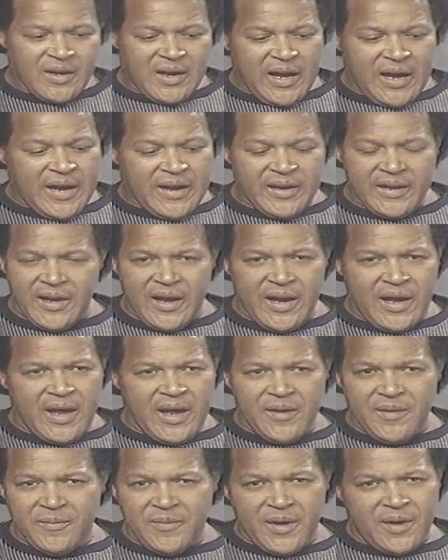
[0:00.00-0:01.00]

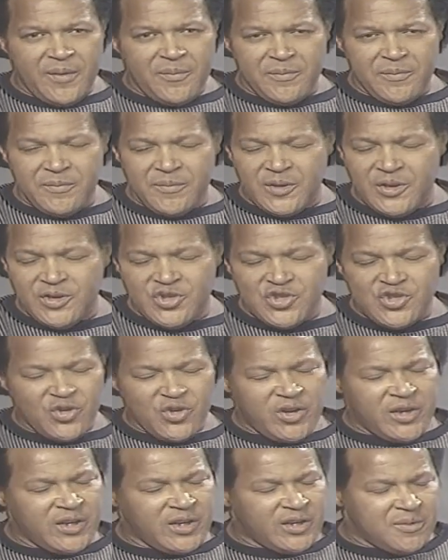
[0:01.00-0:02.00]
I'm
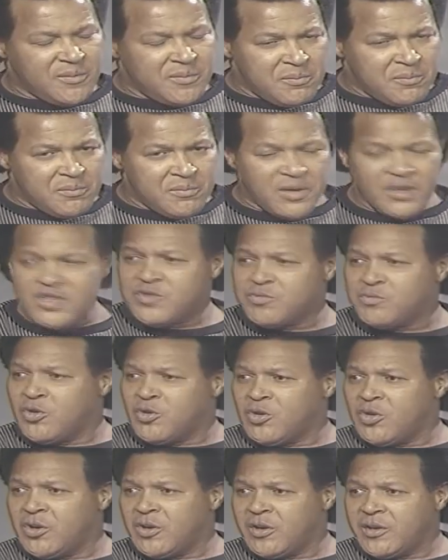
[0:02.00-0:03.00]
enjoying it much
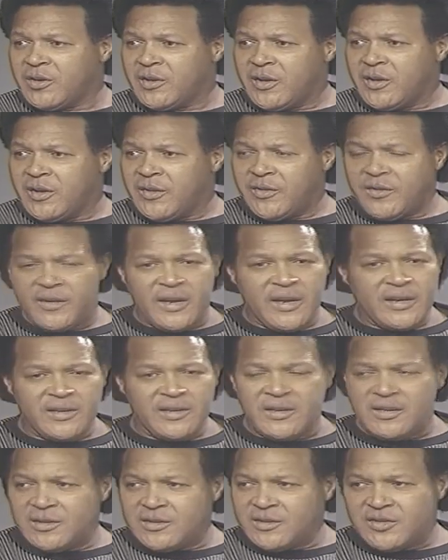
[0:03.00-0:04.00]
more than I
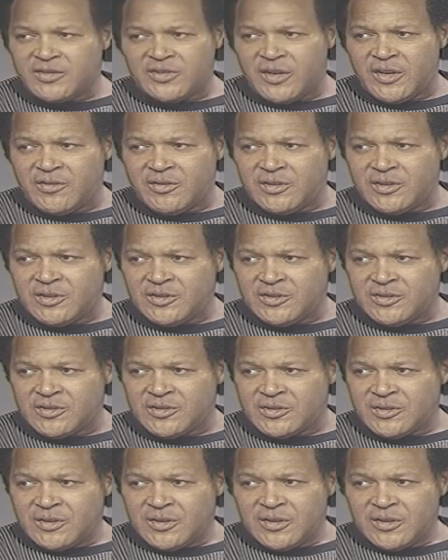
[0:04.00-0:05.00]
did in the
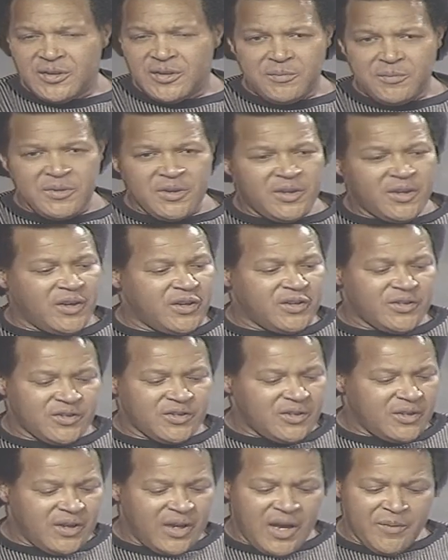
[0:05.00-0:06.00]
'70s
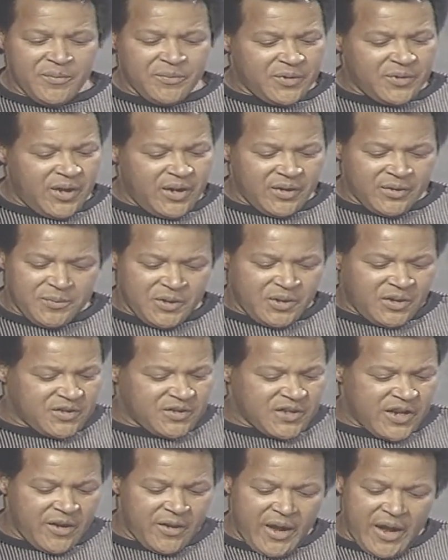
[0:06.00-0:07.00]

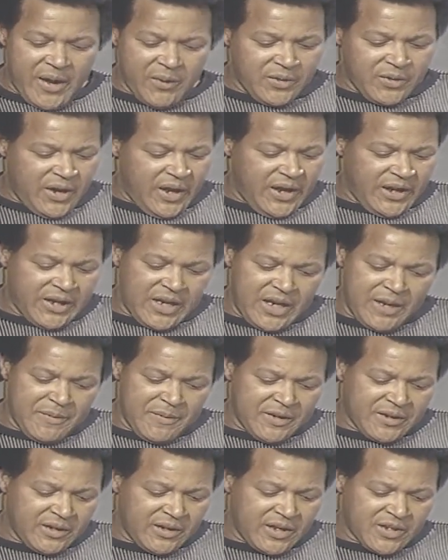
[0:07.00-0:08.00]
because I came
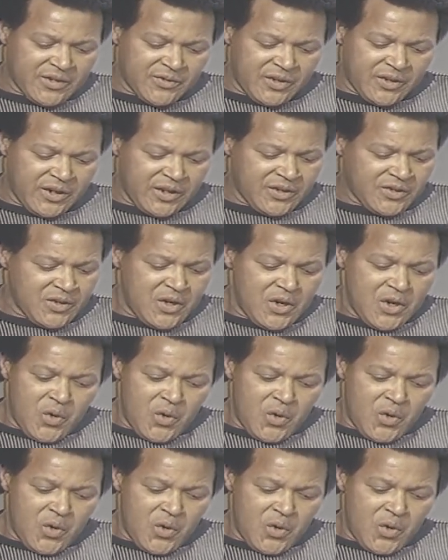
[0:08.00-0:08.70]
back to Las Vegas.